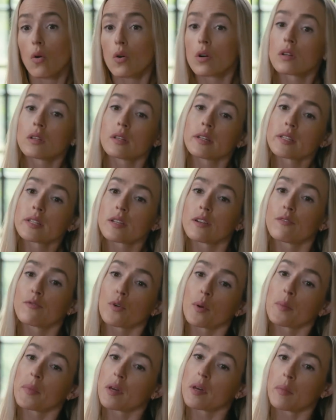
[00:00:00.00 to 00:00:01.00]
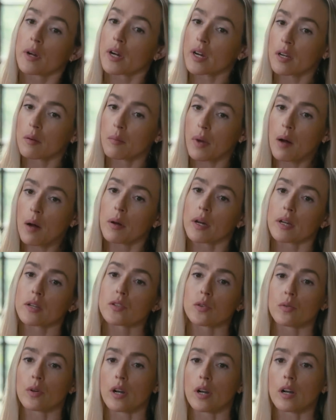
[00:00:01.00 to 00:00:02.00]
Or at least inform the American public
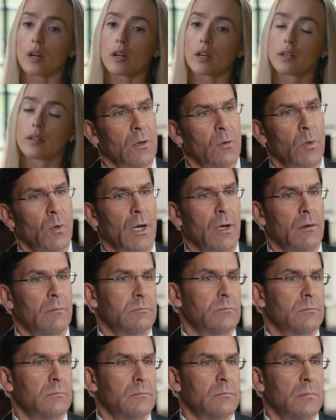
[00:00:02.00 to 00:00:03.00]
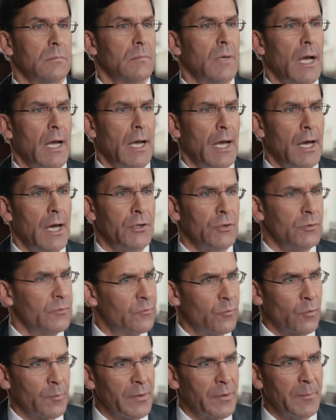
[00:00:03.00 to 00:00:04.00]
sooner. Well, how do you
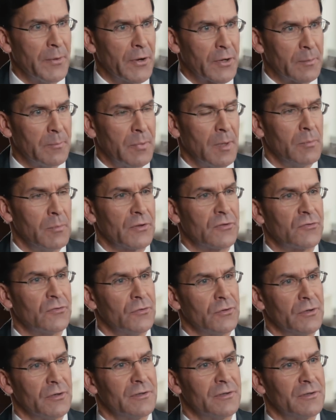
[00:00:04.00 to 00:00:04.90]
inform the American public sooner?